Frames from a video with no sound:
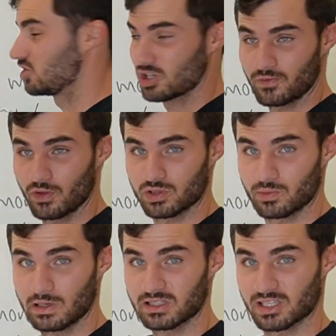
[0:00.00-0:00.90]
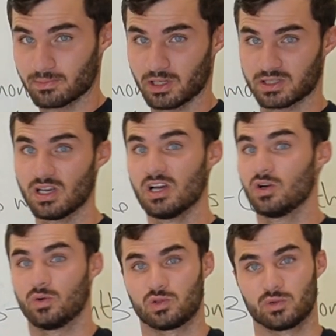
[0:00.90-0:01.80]
just for those 3 to 6 months,
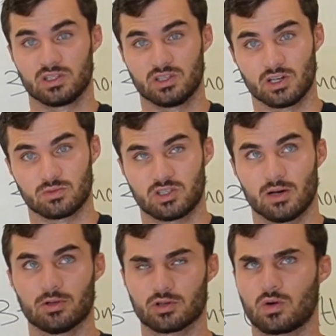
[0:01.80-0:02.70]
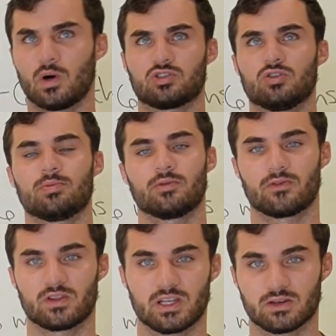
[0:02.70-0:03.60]
which would, double or quadruple
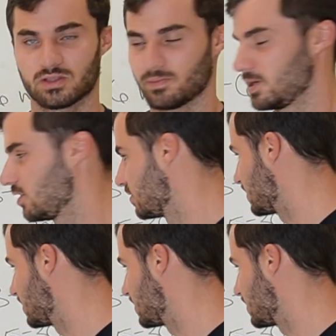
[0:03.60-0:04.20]
for the year, depending on the